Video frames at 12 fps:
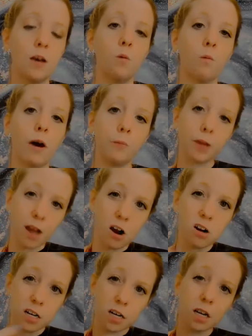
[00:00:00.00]
when we
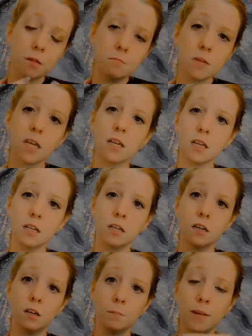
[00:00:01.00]
are in a committed
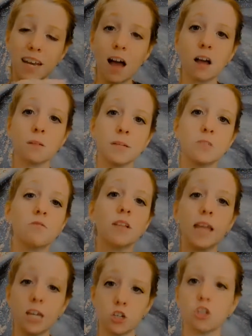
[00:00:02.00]
monogamous
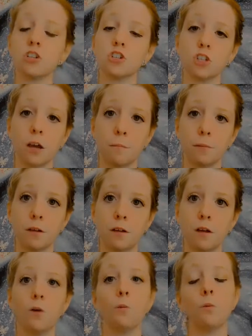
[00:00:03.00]
relationship,
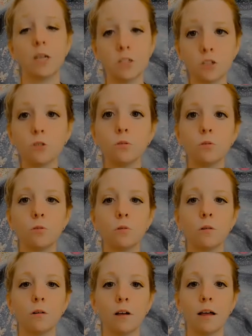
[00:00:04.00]
we do